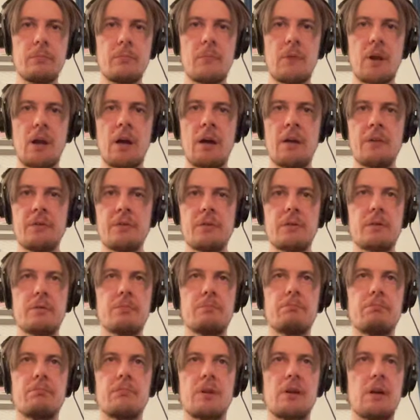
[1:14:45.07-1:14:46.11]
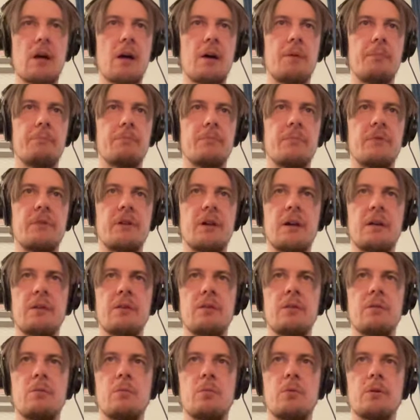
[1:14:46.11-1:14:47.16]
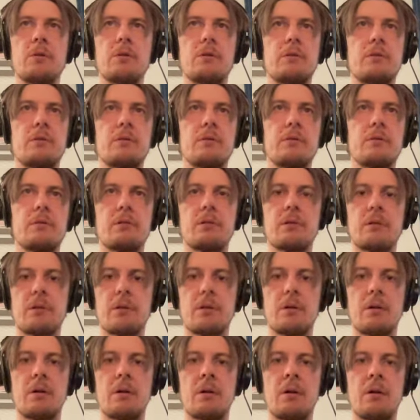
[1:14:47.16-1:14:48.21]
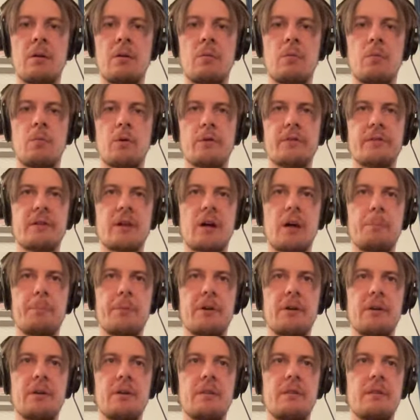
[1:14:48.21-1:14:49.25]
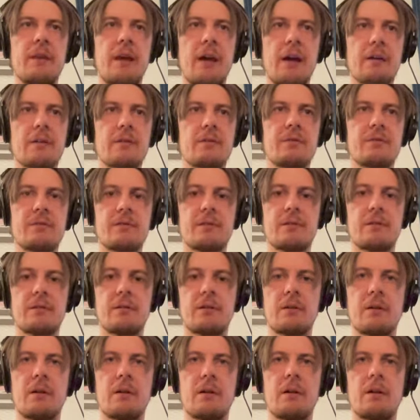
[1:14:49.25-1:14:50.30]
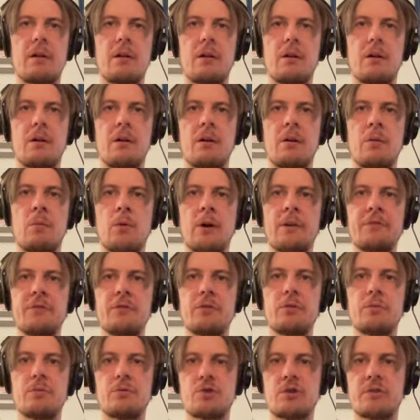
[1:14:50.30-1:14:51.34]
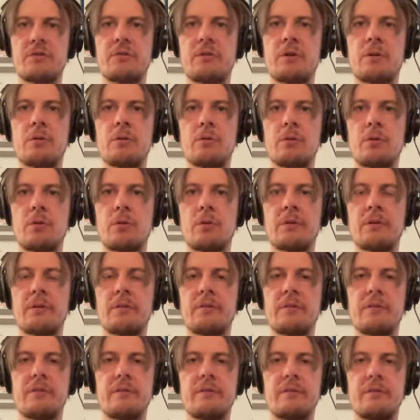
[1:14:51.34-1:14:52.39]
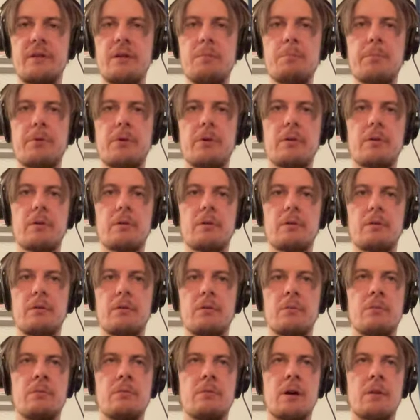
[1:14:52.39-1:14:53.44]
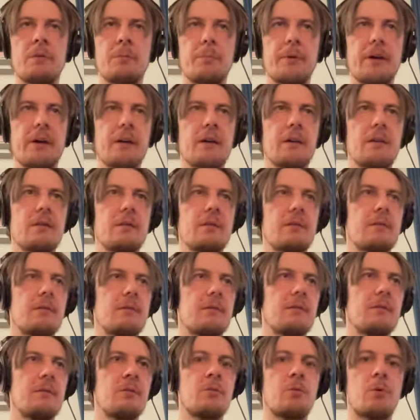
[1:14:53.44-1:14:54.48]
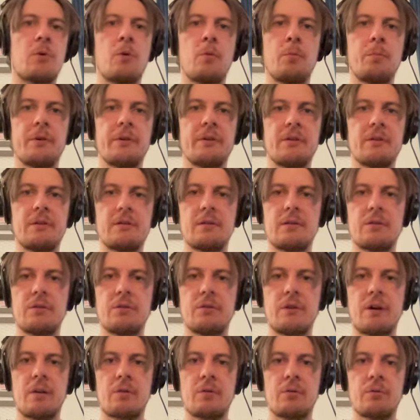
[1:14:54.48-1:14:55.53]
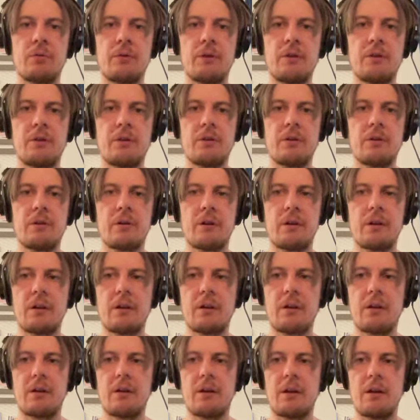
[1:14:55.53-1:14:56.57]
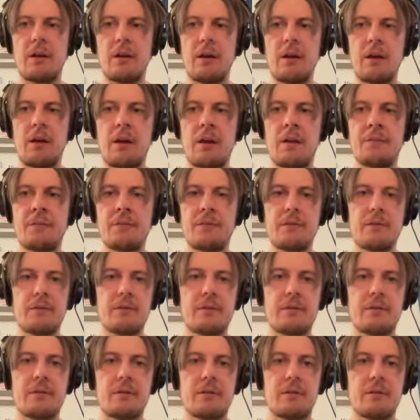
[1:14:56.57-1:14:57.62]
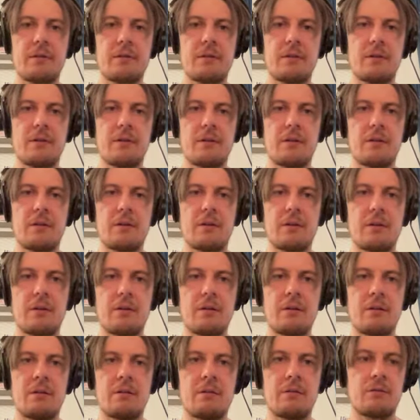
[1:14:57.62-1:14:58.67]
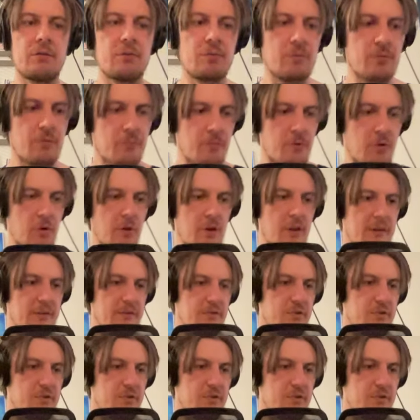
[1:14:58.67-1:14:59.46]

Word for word: and yeah, then what uh, what's happening next? Uh, once you just downloaded the zip, you unpack it, you open it in Arduino, and uh, you more or less